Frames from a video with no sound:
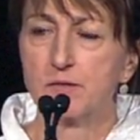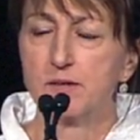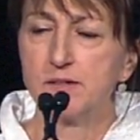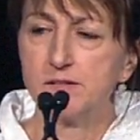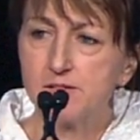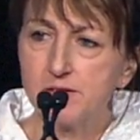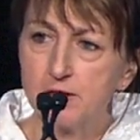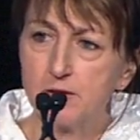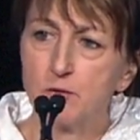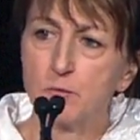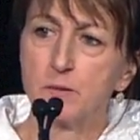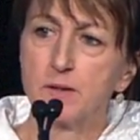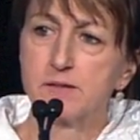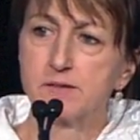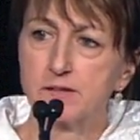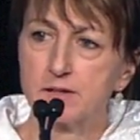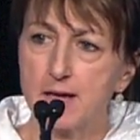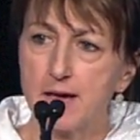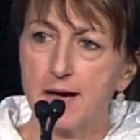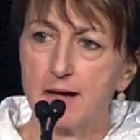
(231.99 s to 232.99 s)
continuing
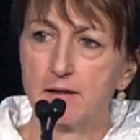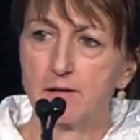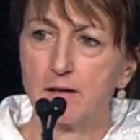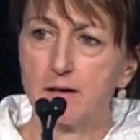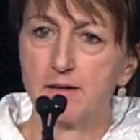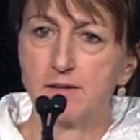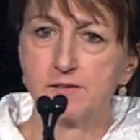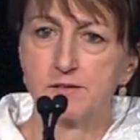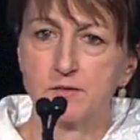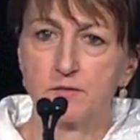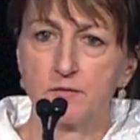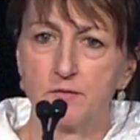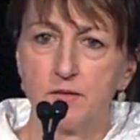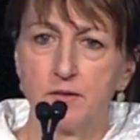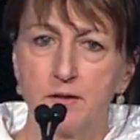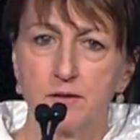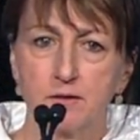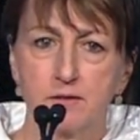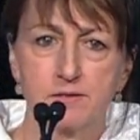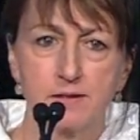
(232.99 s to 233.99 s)
to catalyze the
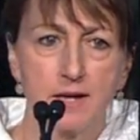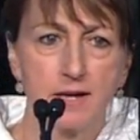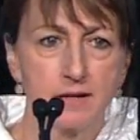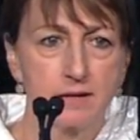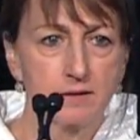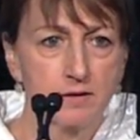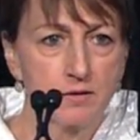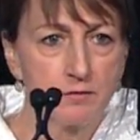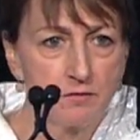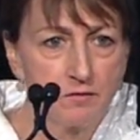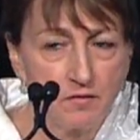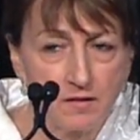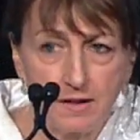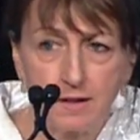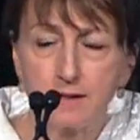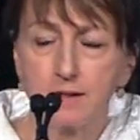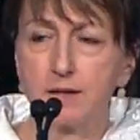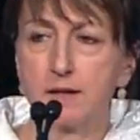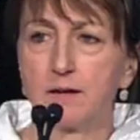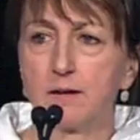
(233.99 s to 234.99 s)
field and
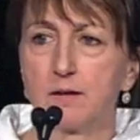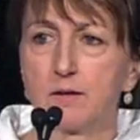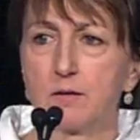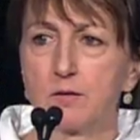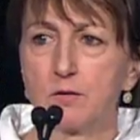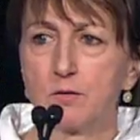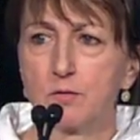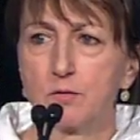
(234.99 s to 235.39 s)
convening